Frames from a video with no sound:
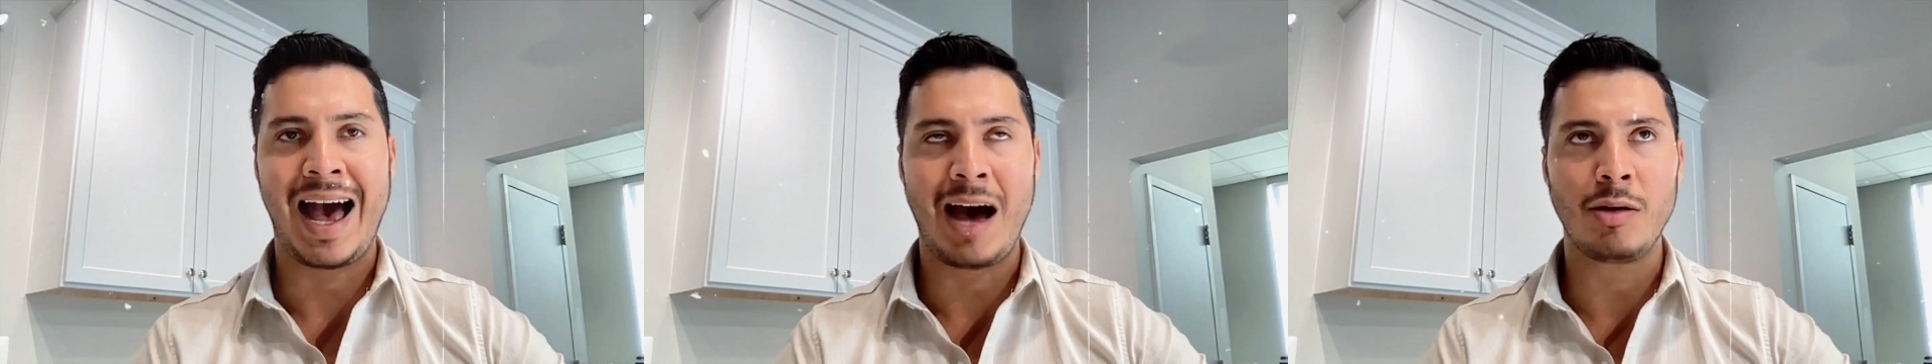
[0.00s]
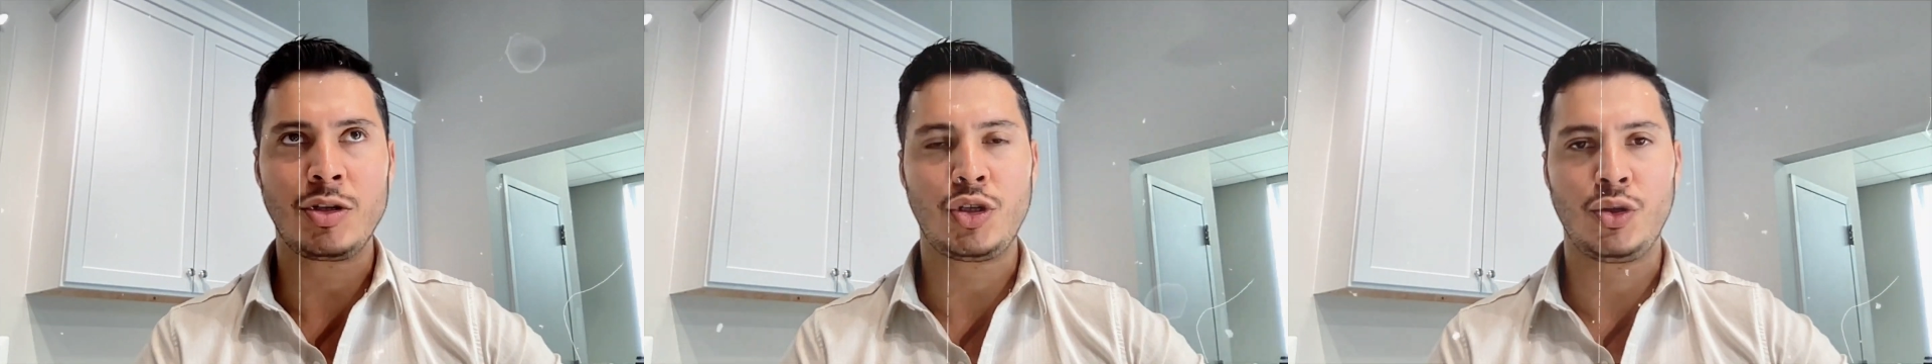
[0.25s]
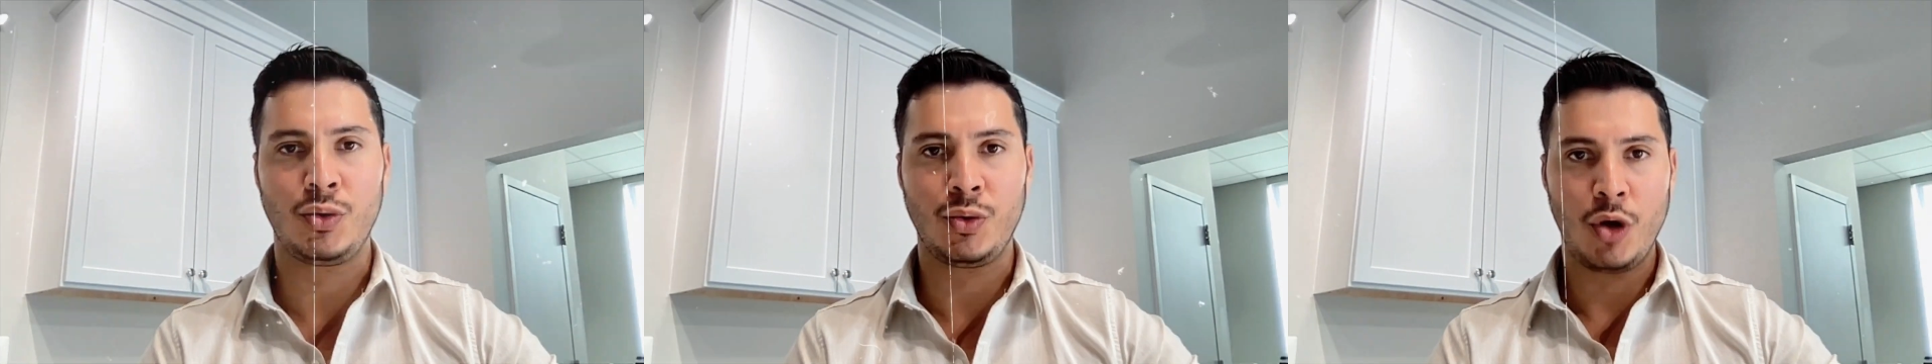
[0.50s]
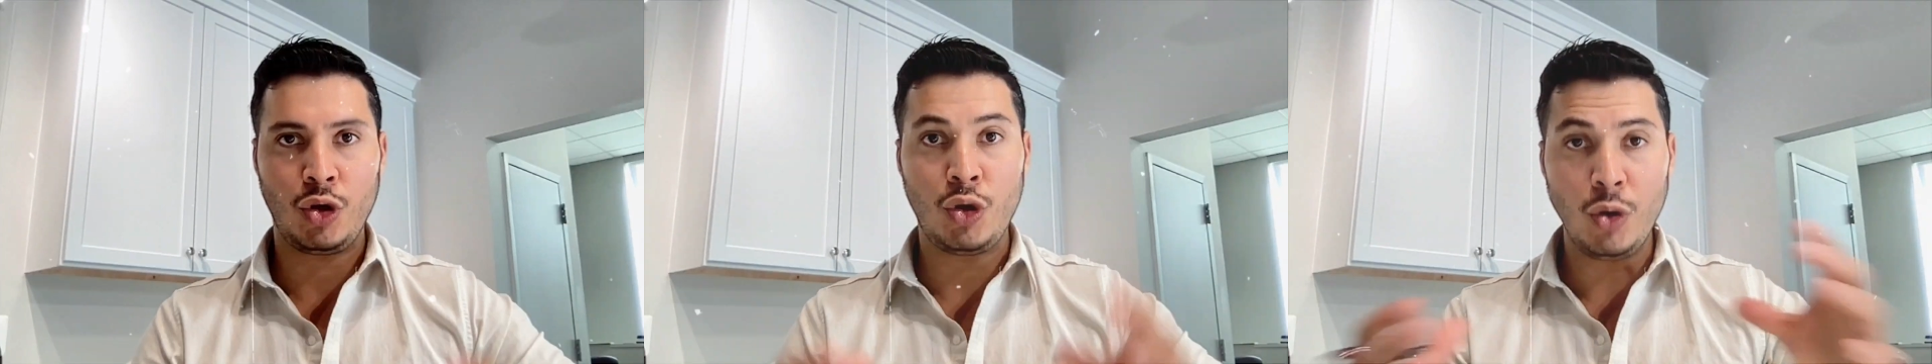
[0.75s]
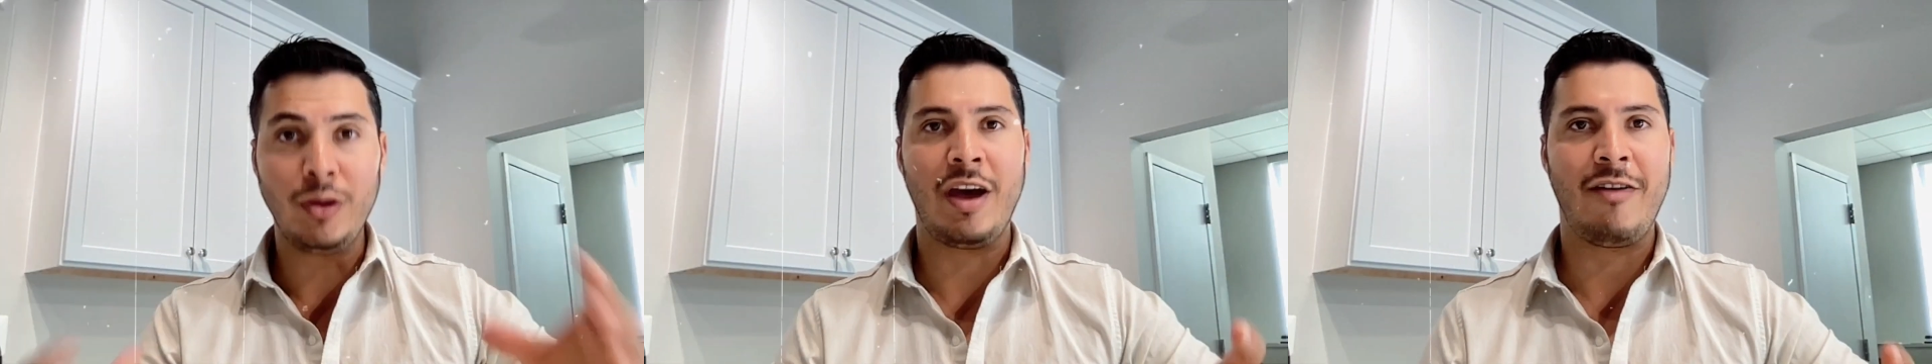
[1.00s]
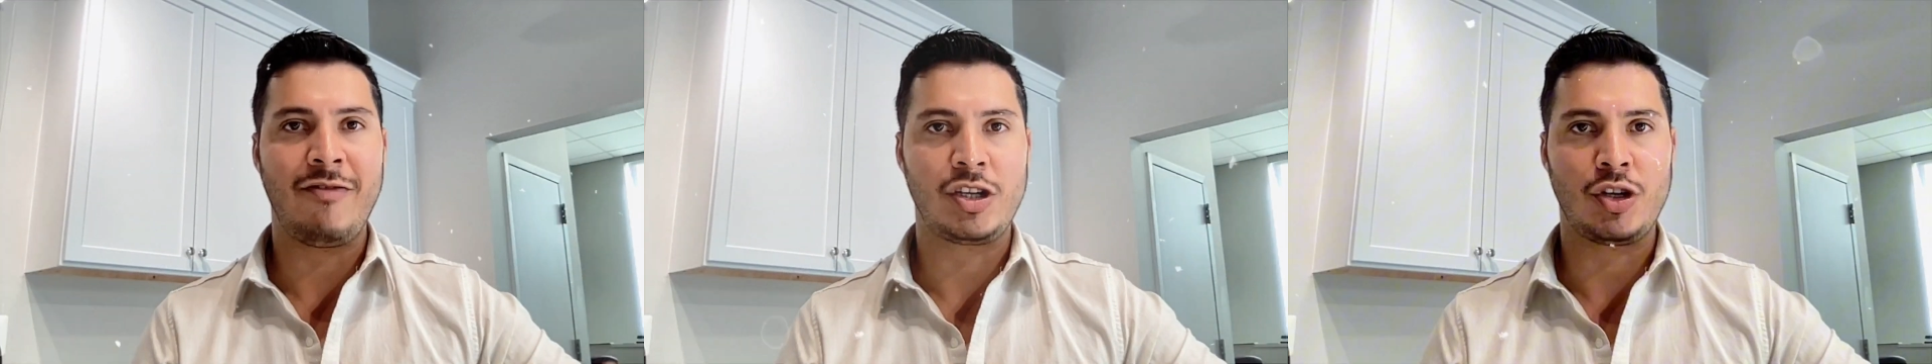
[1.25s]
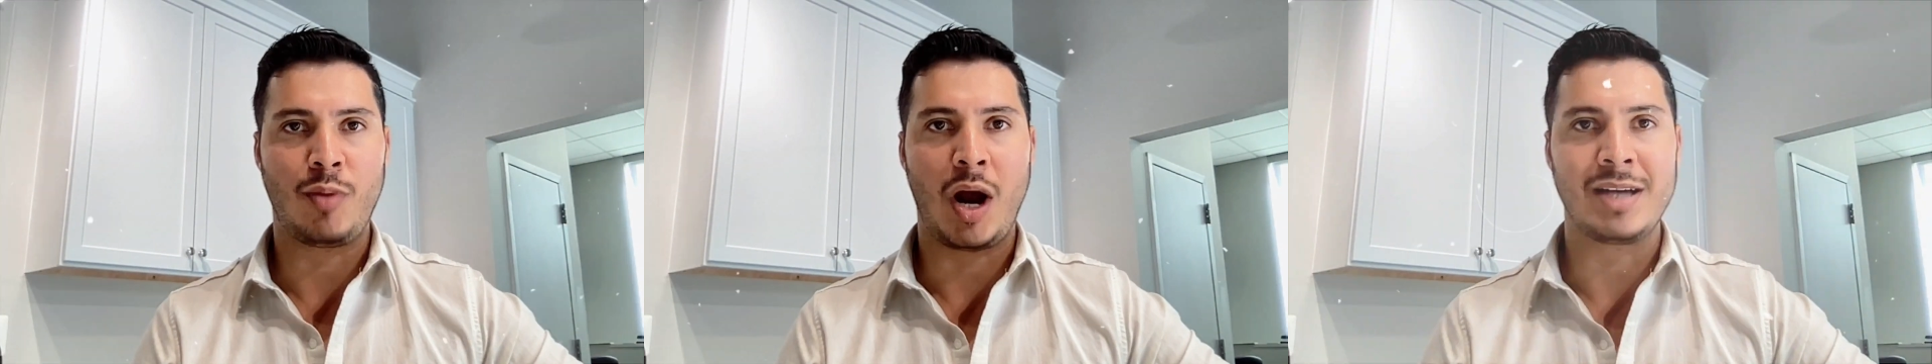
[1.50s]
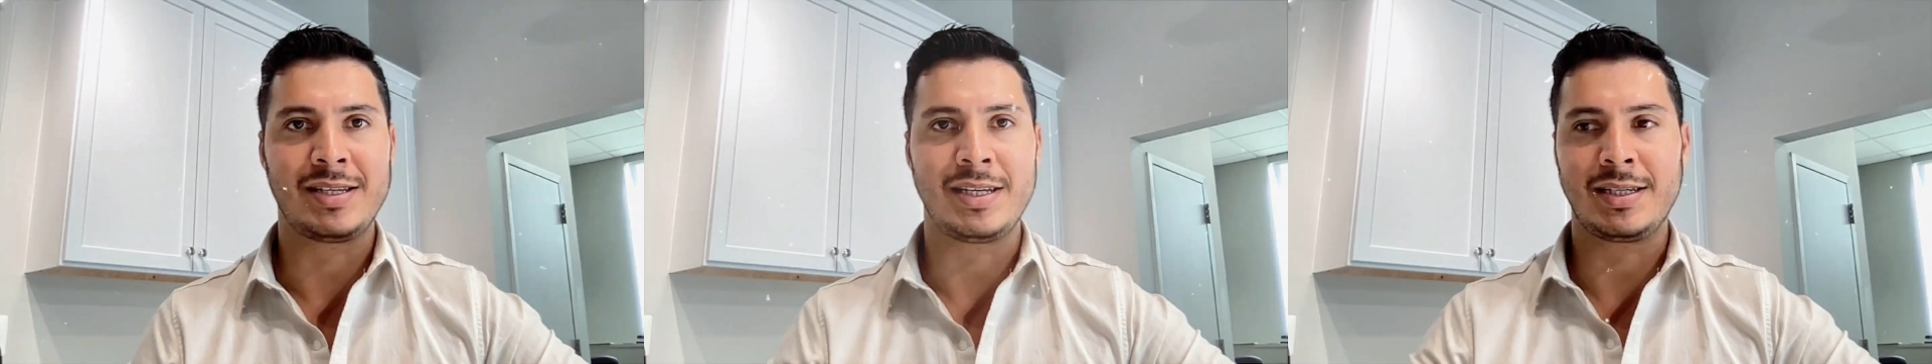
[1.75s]
how to do the eviction
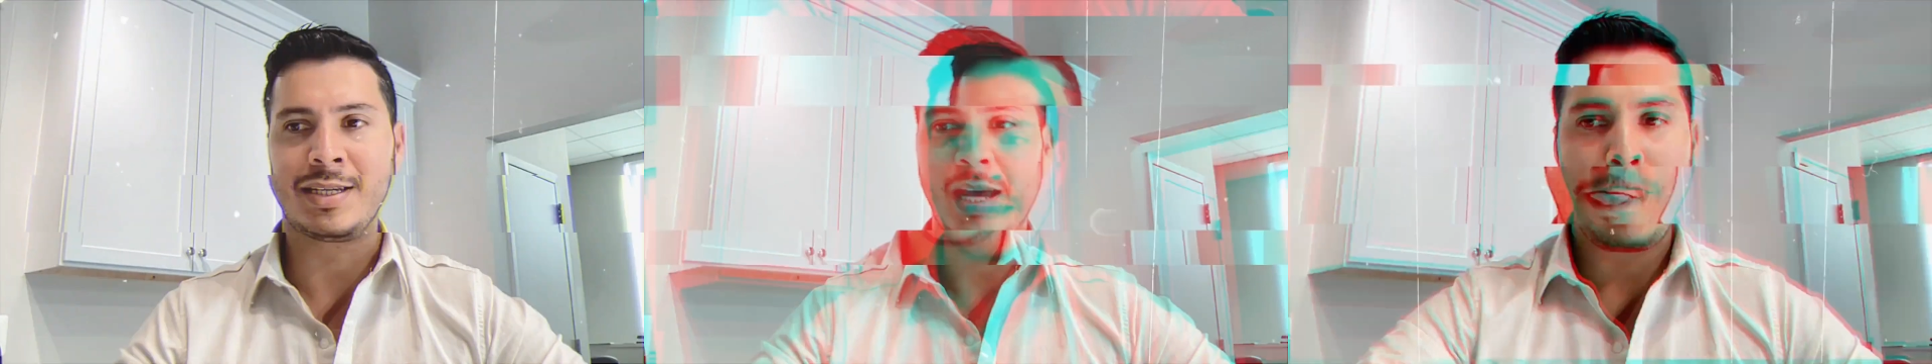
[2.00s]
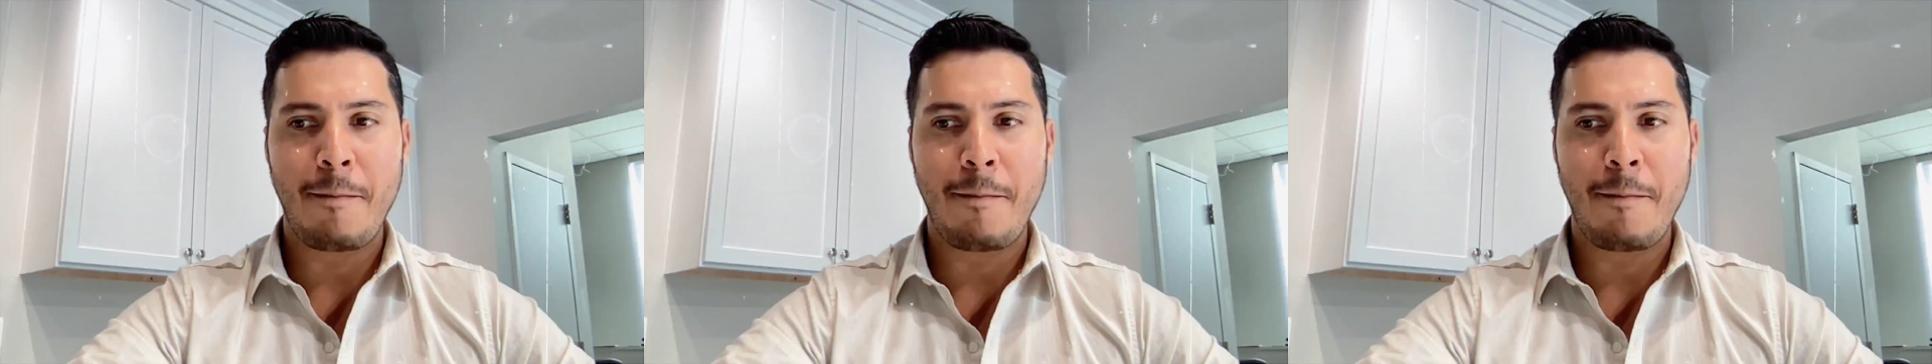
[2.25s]
process.